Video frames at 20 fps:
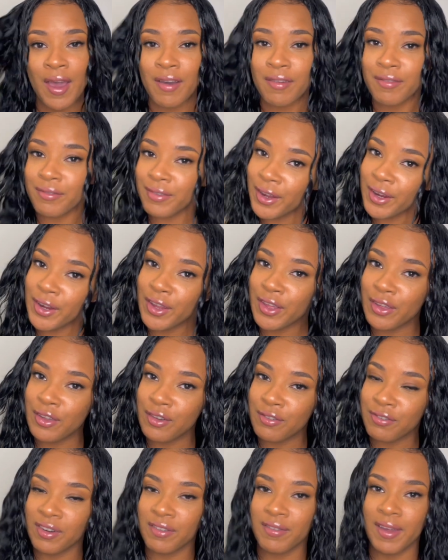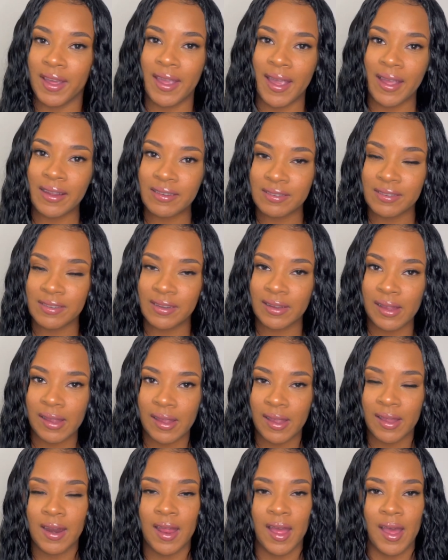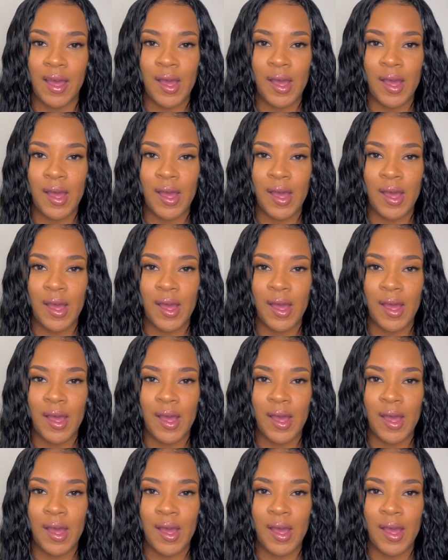Very cute for vacation.